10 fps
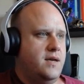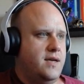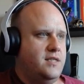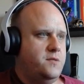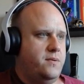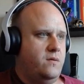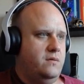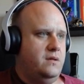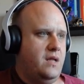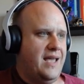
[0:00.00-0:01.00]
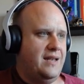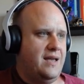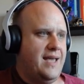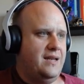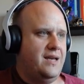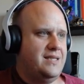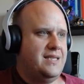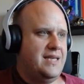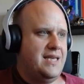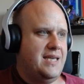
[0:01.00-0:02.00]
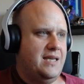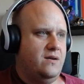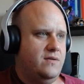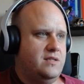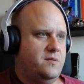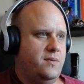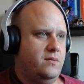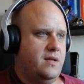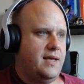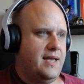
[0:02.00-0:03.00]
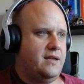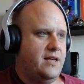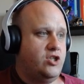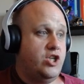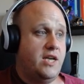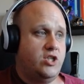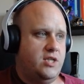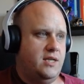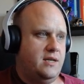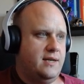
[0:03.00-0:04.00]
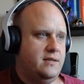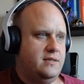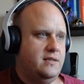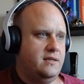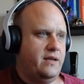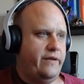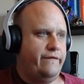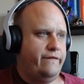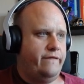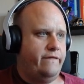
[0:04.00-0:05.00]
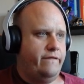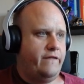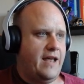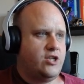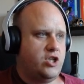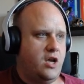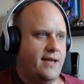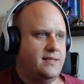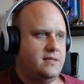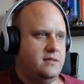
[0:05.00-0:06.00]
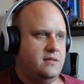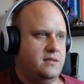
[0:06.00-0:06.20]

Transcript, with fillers: Is it spelled light, like L-I-T-E, or is it spelled like L-I-G-H-T, like as in a flashlight?